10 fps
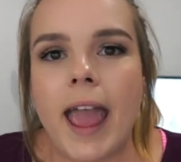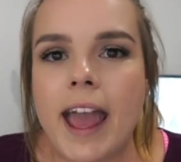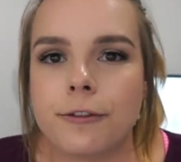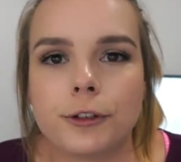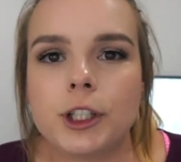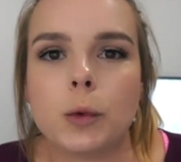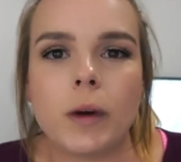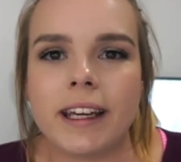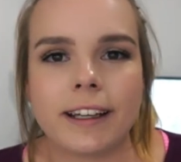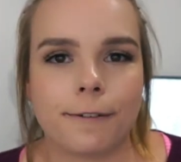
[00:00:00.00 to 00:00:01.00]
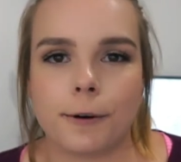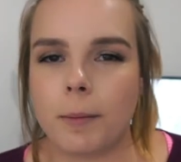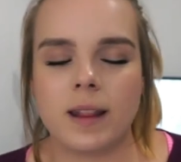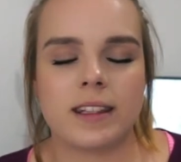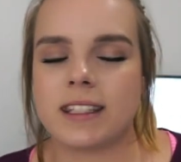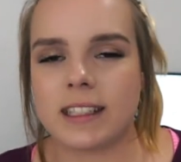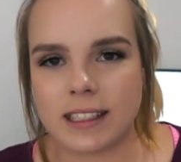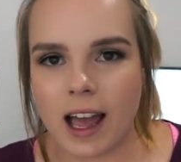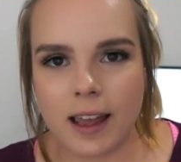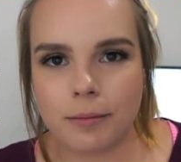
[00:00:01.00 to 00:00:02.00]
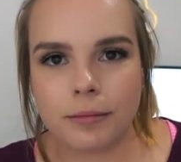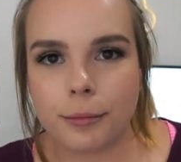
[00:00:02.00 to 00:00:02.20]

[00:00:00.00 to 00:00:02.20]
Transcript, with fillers: every week for months at a time